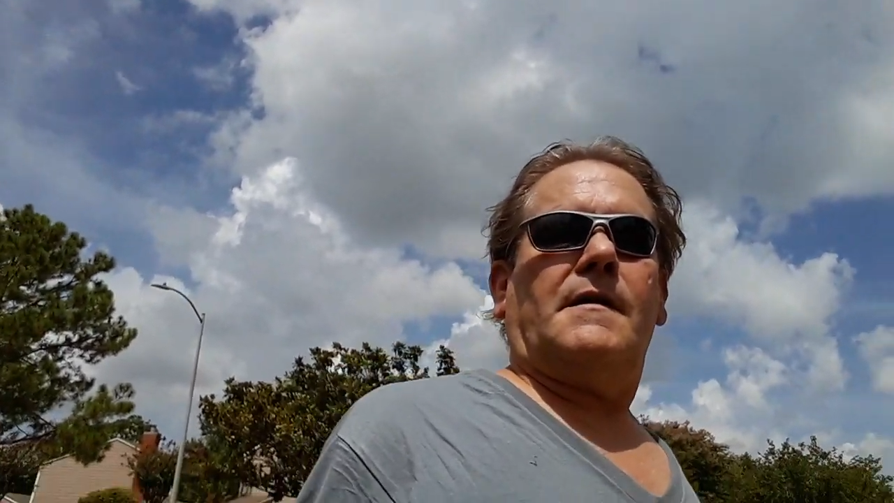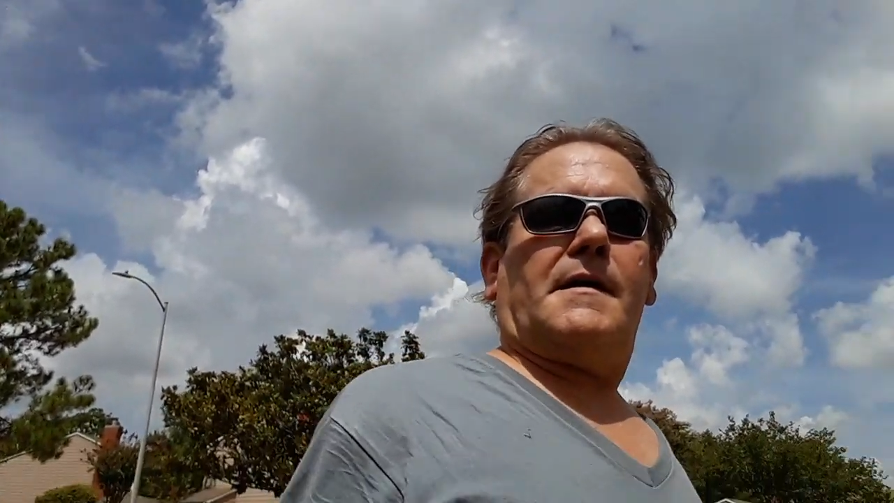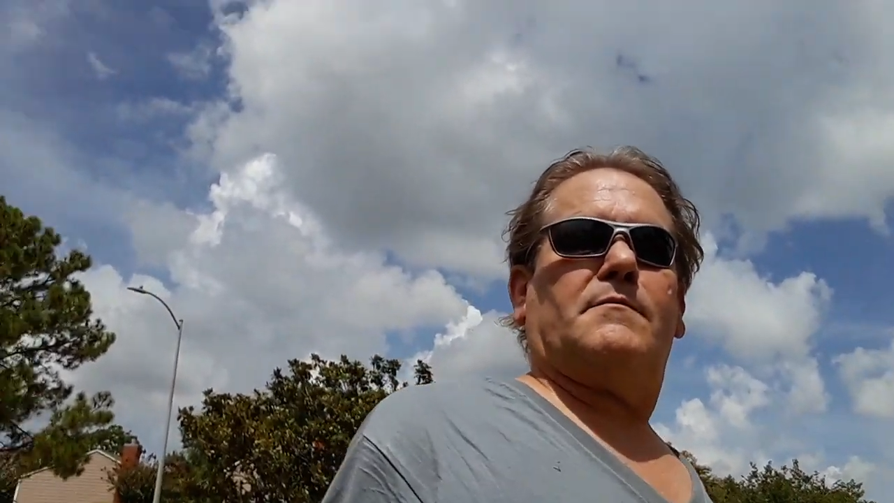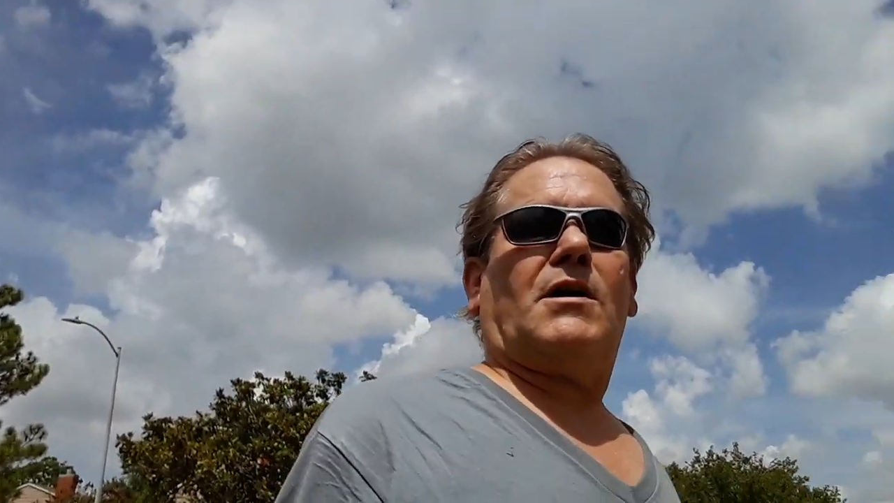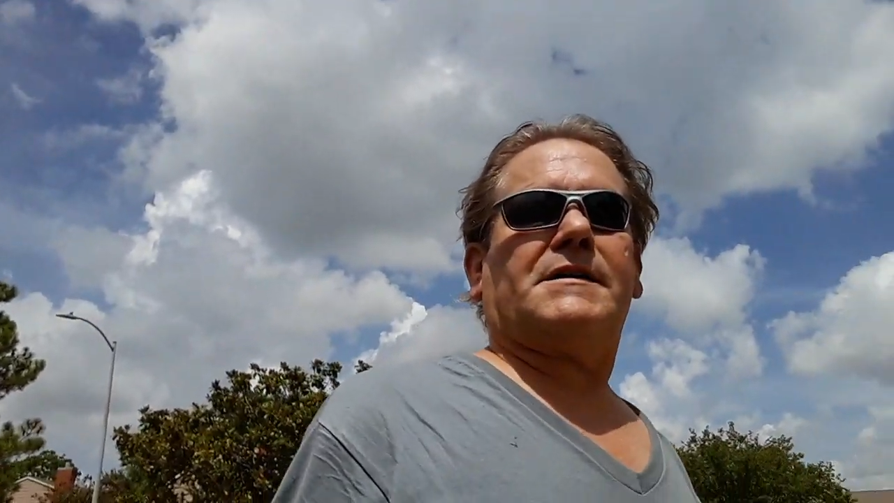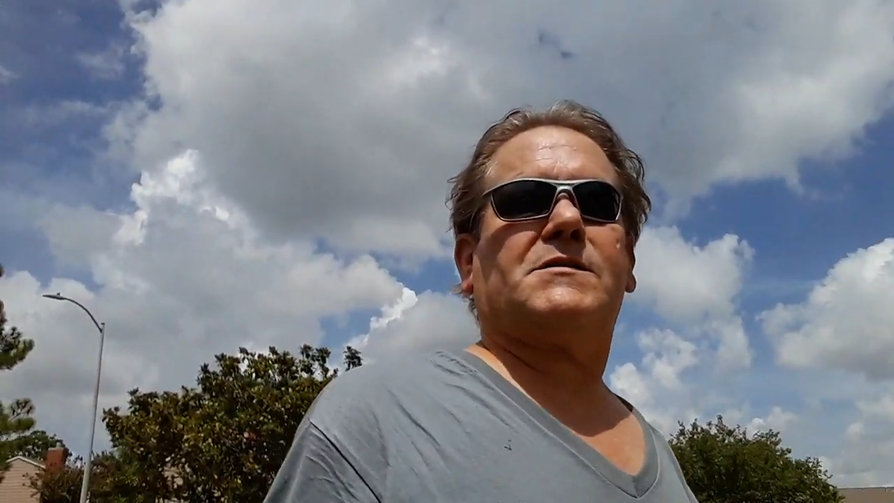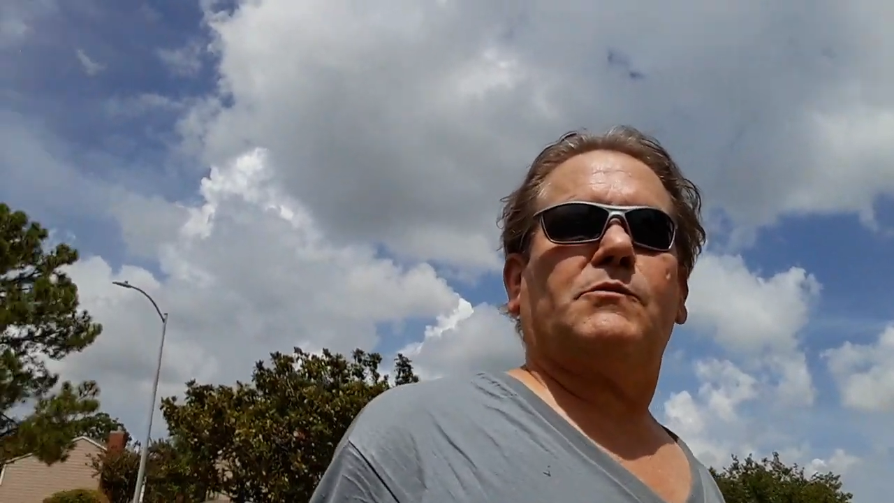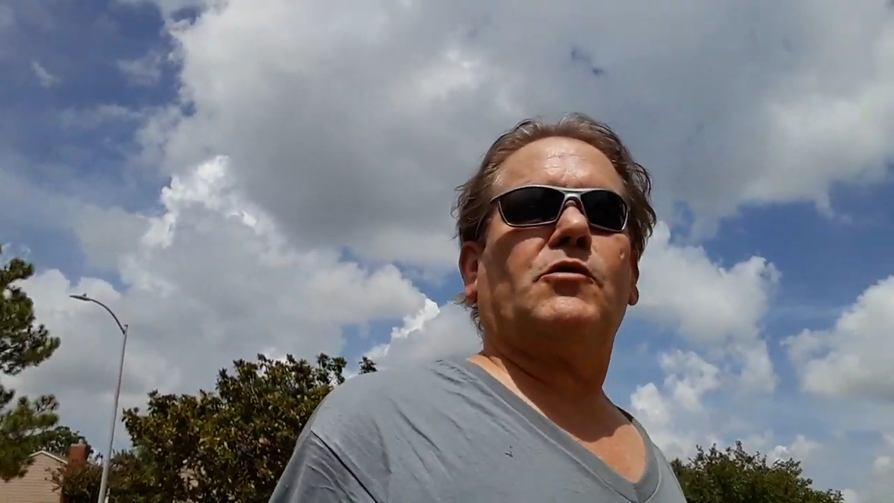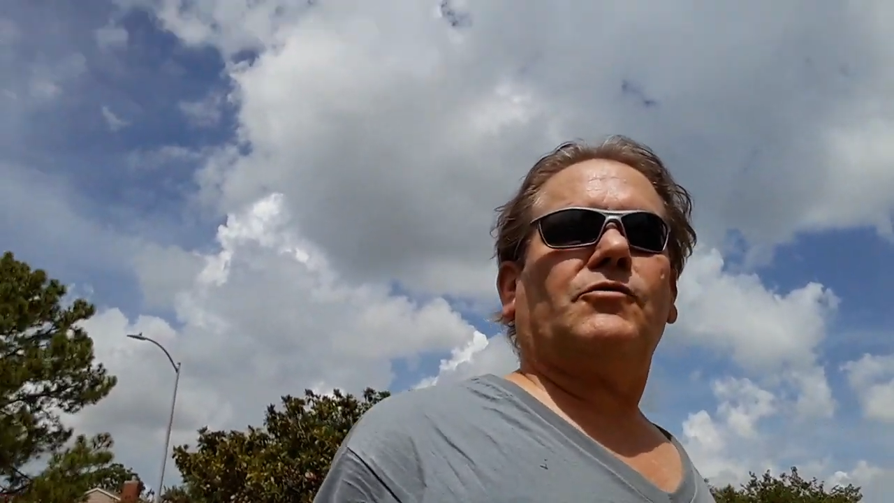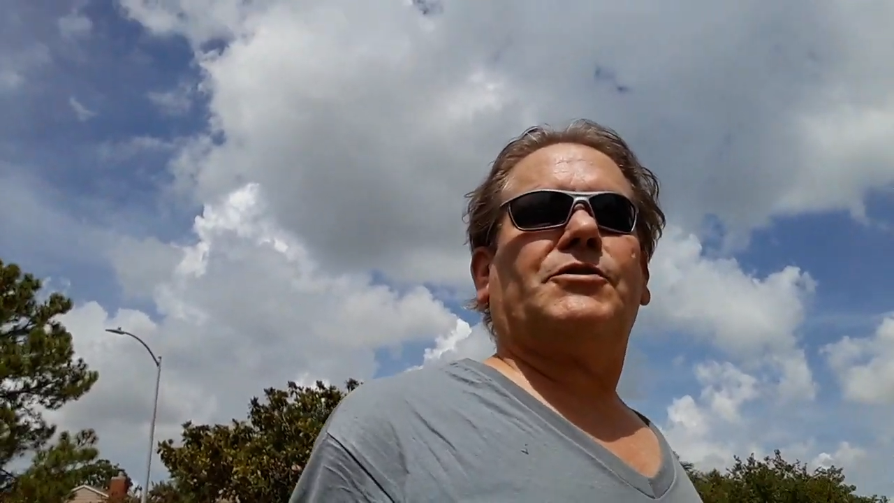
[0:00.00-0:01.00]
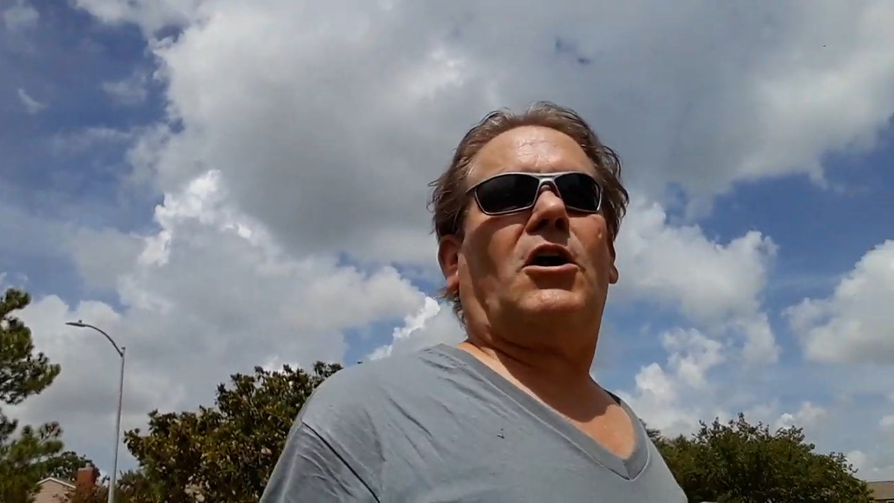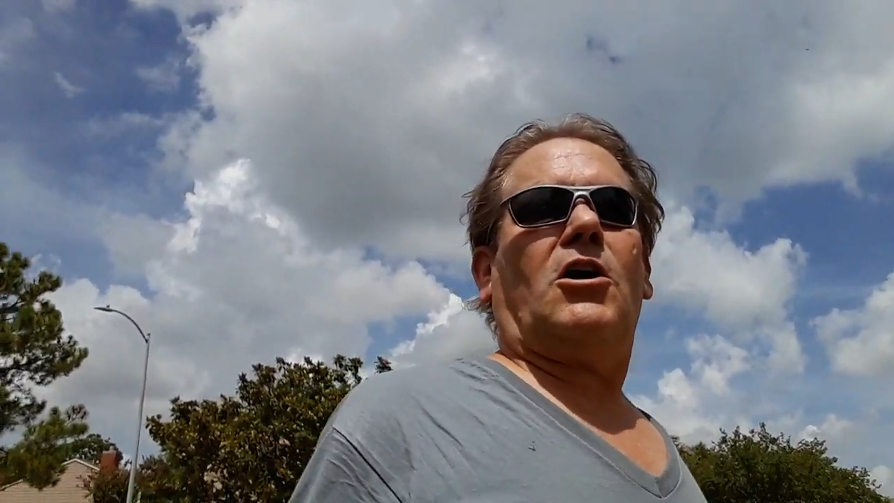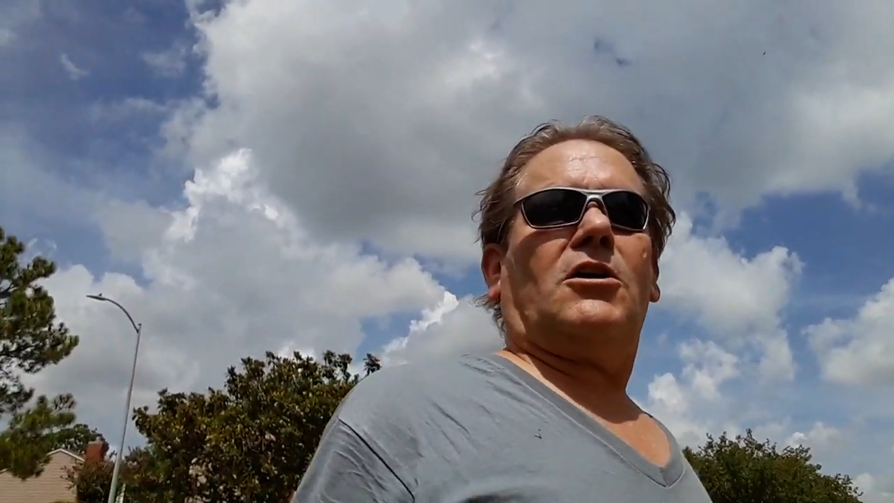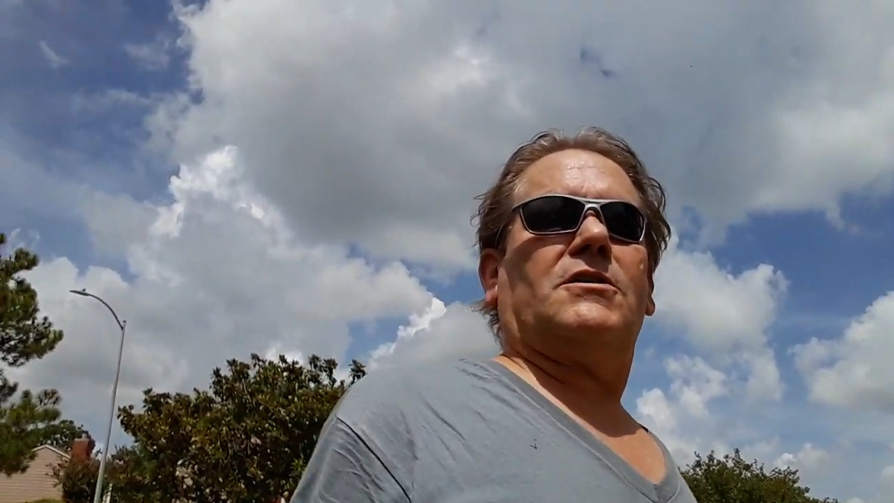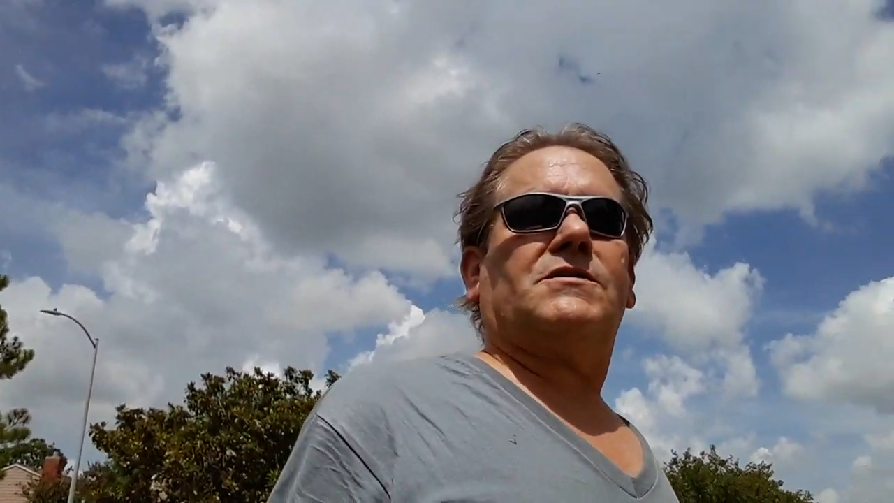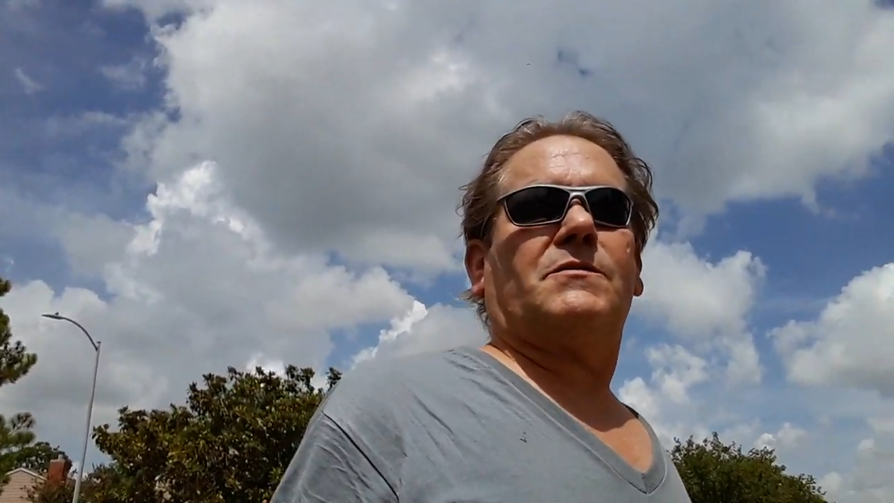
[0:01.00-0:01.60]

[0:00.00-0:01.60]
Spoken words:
and buy some little dogs,